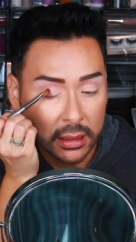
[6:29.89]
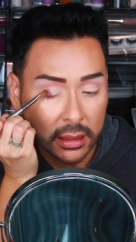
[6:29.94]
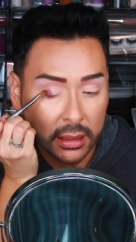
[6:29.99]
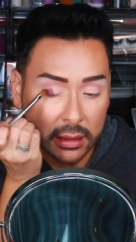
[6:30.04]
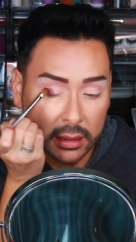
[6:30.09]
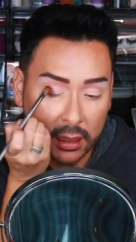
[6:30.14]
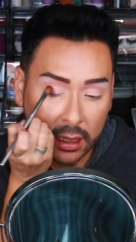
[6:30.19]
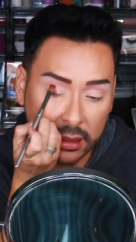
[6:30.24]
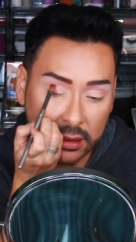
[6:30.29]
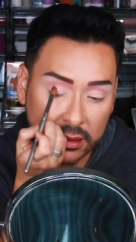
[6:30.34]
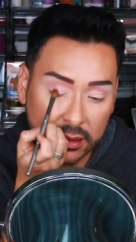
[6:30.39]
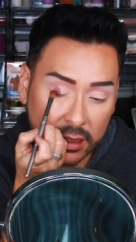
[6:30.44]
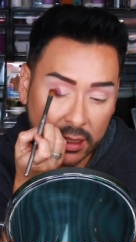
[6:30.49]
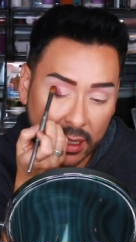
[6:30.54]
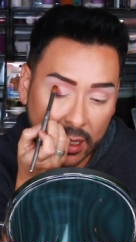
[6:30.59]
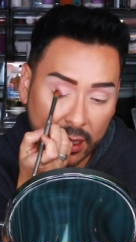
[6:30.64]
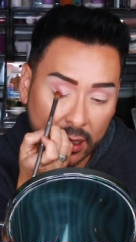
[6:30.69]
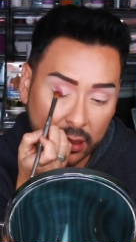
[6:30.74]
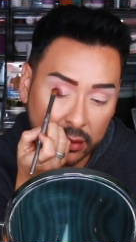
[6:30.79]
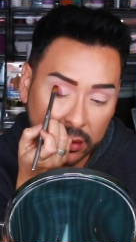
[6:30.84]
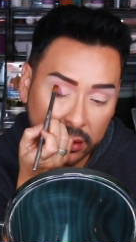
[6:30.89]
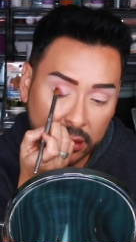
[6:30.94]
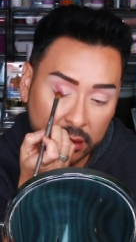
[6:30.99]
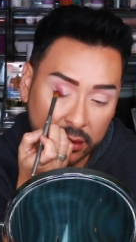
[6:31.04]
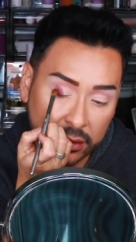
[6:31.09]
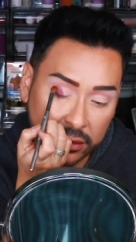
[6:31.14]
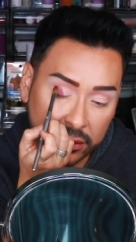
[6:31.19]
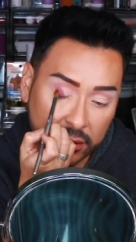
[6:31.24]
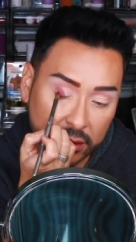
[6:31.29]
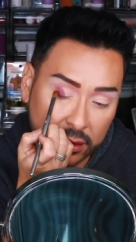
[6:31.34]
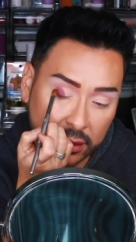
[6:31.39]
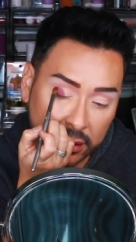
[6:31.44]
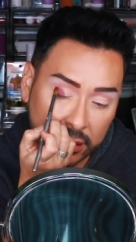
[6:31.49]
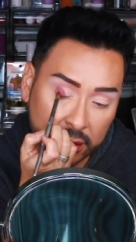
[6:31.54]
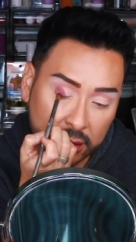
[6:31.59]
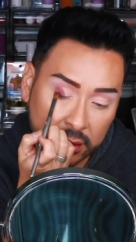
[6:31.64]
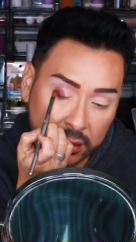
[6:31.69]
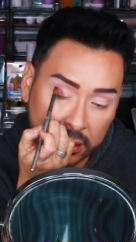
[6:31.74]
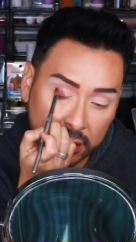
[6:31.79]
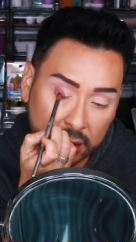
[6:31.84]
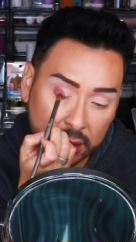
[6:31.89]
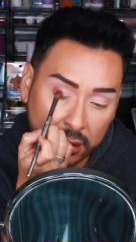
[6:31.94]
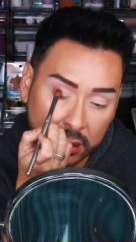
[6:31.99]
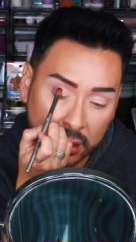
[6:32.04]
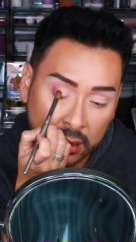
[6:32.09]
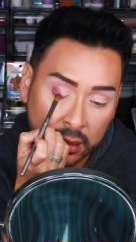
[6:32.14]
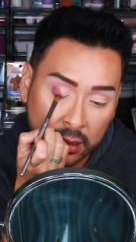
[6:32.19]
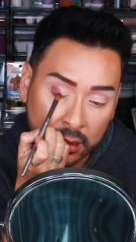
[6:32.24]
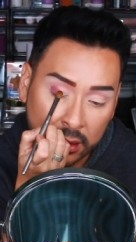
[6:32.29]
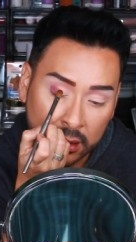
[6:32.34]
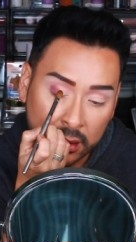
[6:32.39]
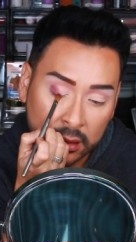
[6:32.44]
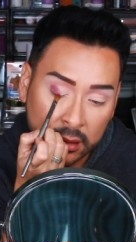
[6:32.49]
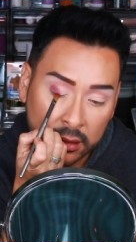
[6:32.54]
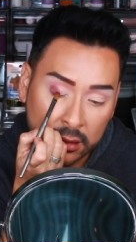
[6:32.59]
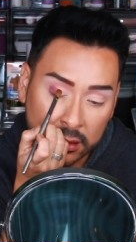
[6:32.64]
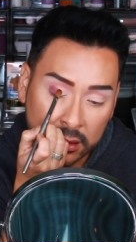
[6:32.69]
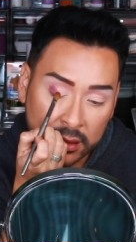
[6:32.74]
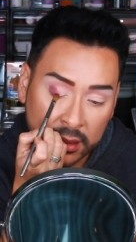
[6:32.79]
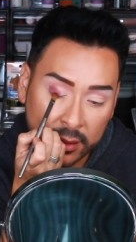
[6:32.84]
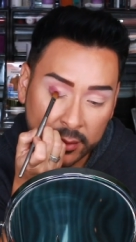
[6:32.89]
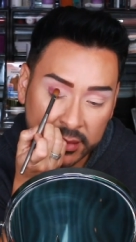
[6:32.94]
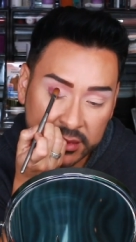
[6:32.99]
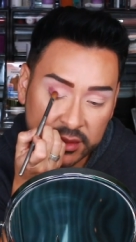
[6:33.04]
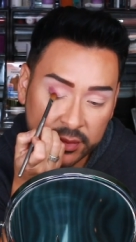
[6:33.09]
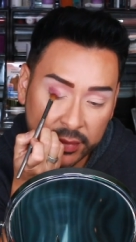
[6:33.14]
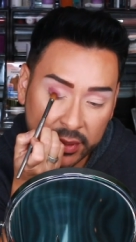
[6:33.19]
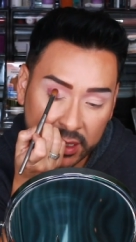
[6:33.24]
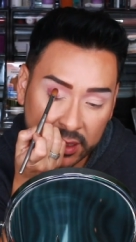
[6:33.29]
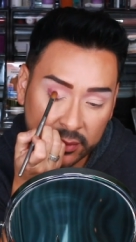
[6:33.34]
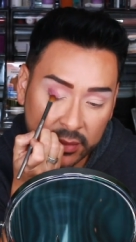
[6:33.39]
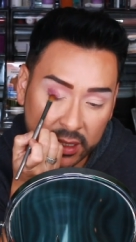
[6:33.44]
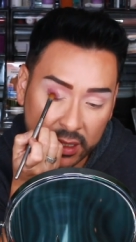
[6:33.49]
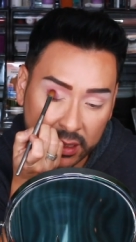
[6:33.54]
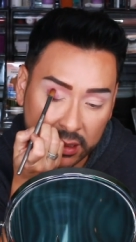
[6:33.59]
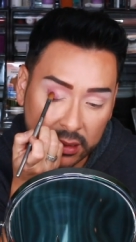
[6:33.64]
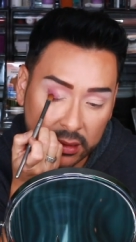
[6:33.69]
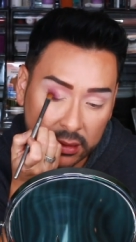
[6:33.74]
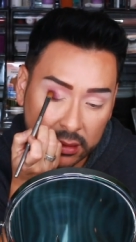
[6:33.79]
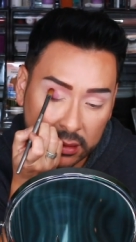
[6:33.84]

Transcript: along the outer third. Ah, look how much pigment.